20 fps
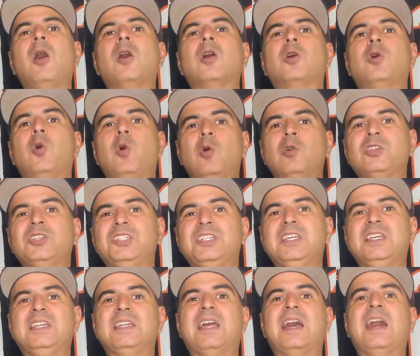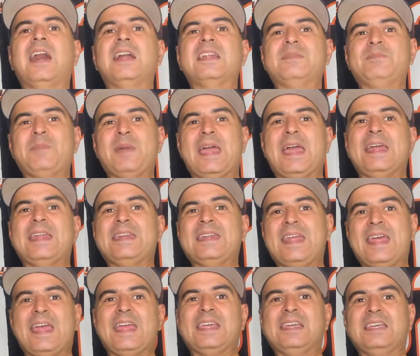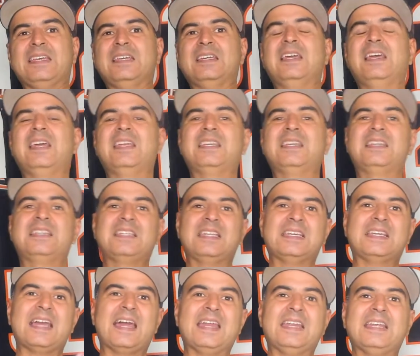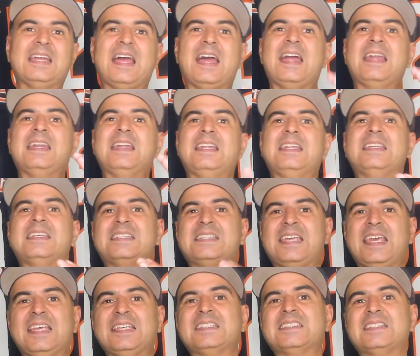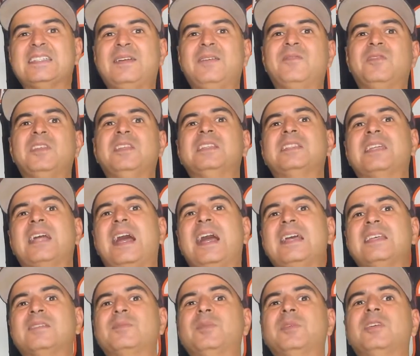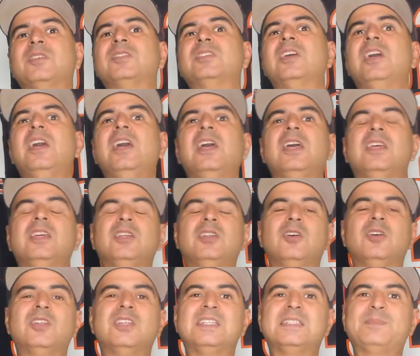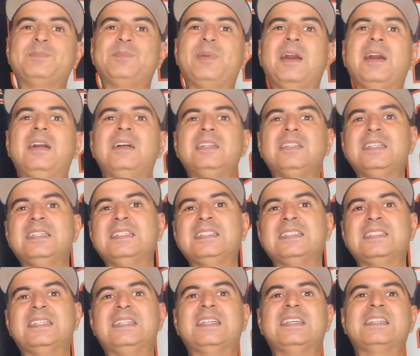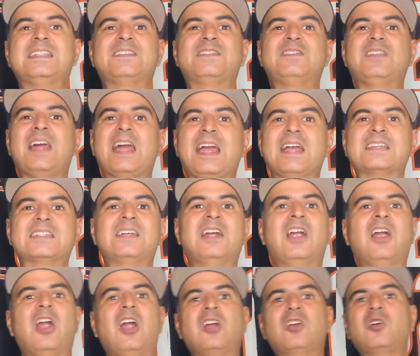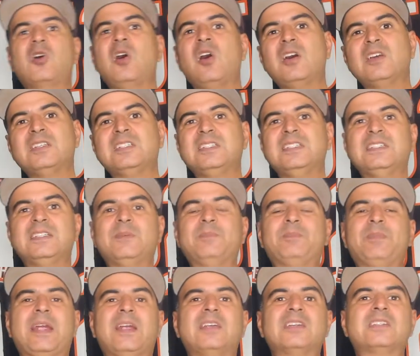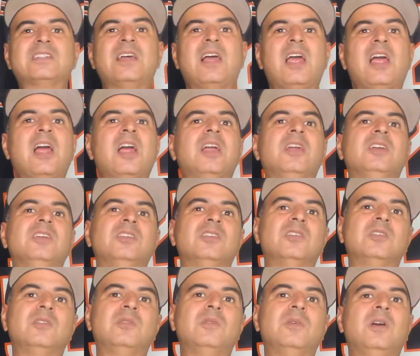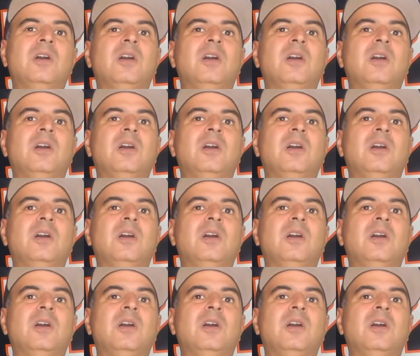coaching on Matt Nagy, and they got it on the case of these guys, because, you know, these penalties and these flags are costing the Bears, you know,